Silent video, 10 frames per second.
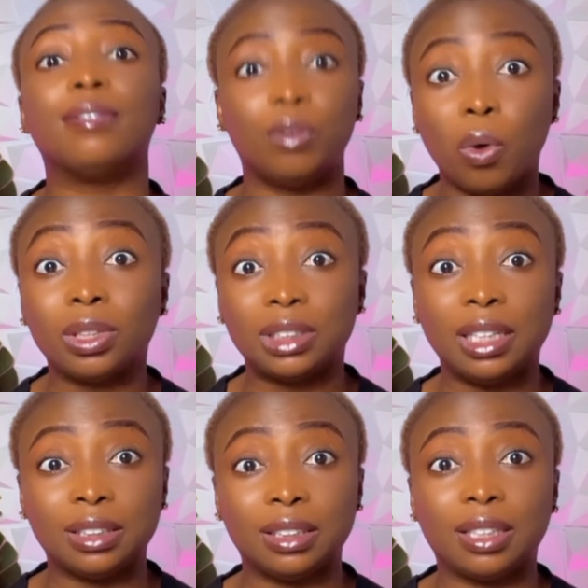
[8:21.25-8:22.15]

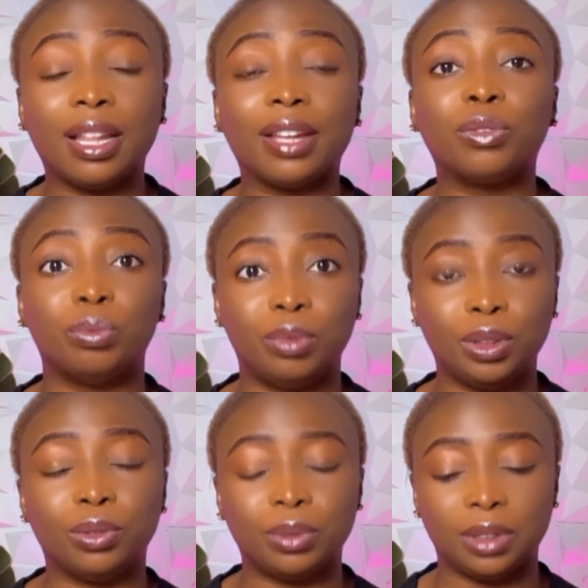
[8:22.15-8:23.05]
authentic, the
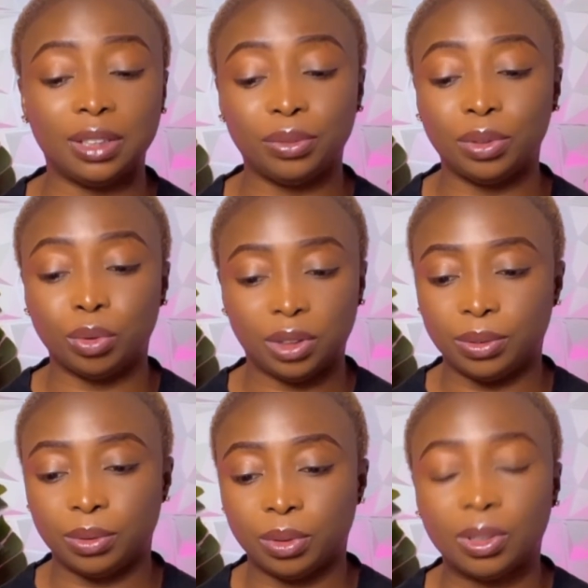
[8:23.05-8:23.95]
real deal,
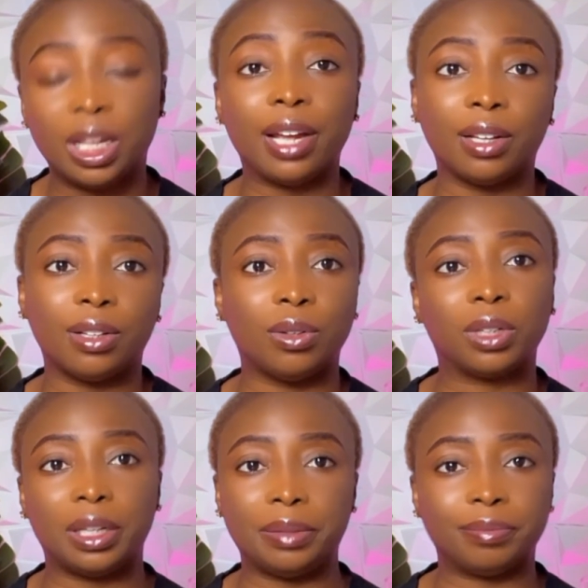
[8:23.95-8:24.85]

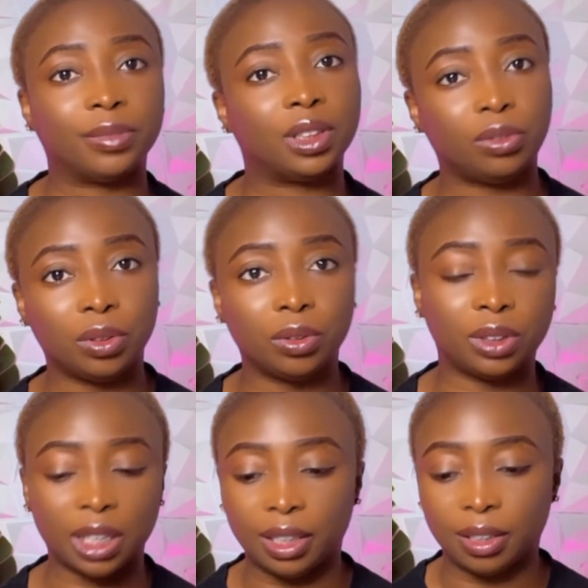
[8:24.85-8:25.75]
the real
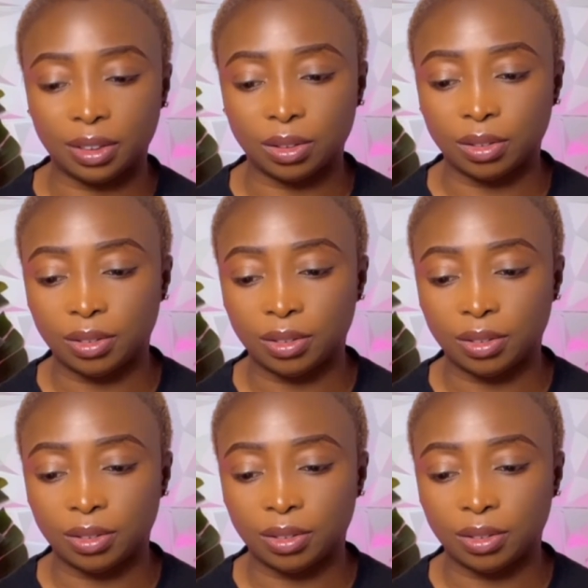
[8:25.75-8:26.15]
China deal.